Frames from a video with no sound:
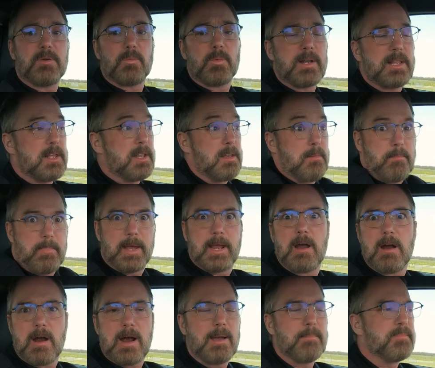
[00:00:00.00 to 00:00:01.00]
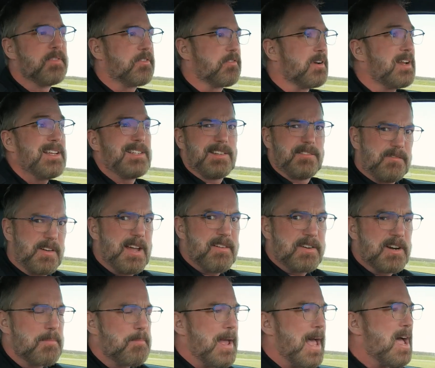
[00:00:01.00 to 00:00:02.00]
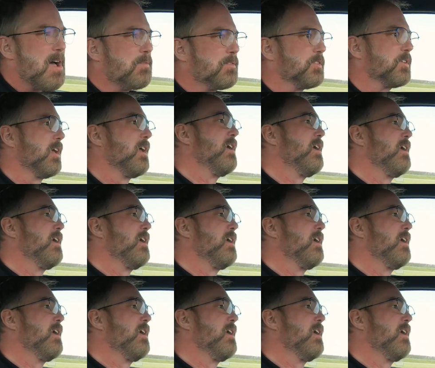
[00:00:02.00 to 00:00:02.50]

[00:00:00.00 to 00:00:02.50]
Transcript: one of the bigger M3s at 500 pounds,